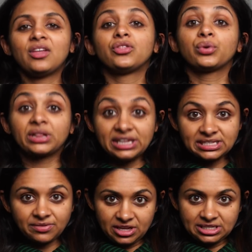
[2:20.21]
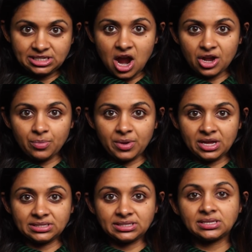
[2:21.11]
The release of these
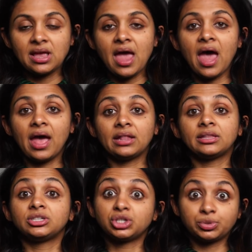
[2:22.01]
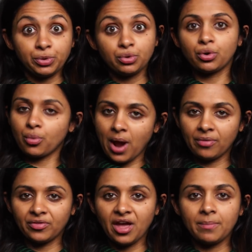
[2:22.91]
documents and the dispute
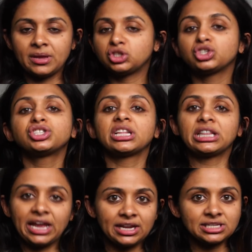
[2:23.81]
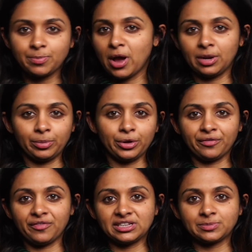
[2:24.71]
around them is just the latest body blow to
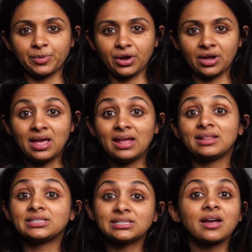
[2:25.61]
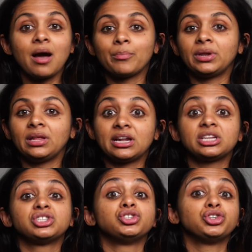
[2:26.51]
Facebook. This is a company that
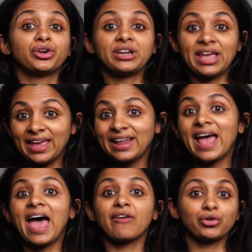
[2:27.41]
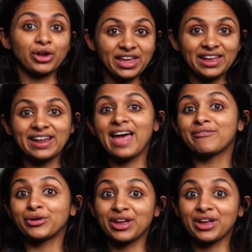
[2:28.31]
has endured hit after hit after